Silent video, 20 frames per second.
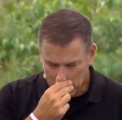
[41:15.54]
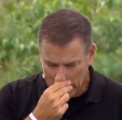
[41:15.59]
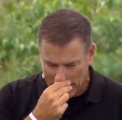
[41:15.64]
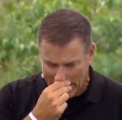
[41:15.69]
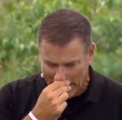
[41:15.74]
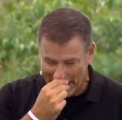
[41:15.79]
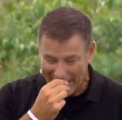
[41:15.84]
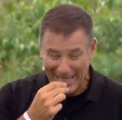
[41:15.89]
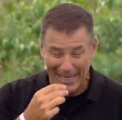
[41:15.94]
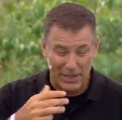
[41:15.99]

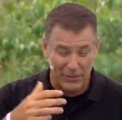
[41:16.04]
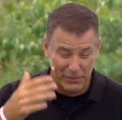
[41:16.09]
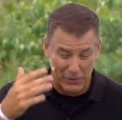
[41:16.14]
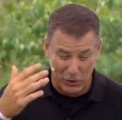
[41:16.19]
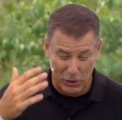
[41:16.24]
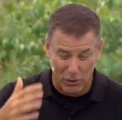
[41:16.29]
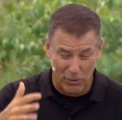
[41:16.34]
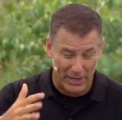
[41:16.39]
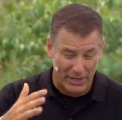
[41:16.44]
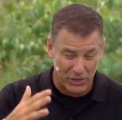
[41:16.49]
God, thanks for the
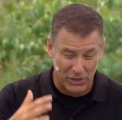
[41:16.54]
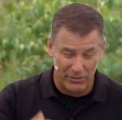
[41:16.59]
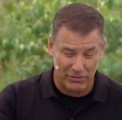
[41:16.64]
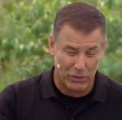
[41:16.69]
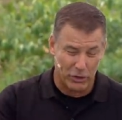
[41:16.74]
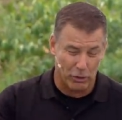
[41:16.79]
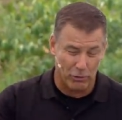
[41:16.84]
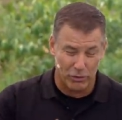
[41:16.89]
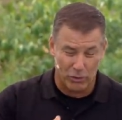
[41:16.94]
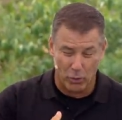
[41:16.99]
grace you've
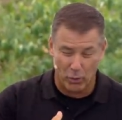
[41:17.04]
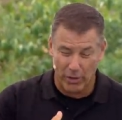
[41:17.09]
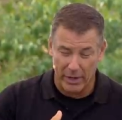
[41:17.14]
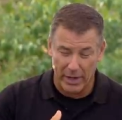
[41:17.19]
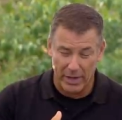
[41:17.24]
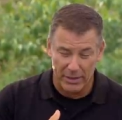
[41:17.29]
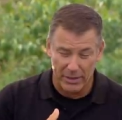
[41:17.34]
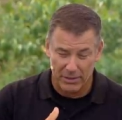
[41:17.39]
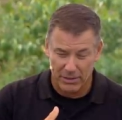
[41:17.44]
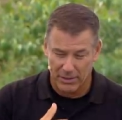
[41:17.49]
shown toward
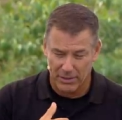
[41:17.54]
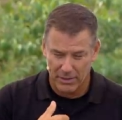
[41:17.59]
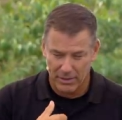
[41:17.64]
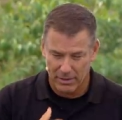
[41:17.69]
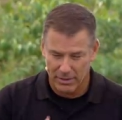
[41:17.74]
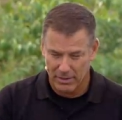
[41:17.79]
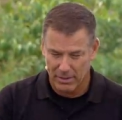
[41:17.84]
us.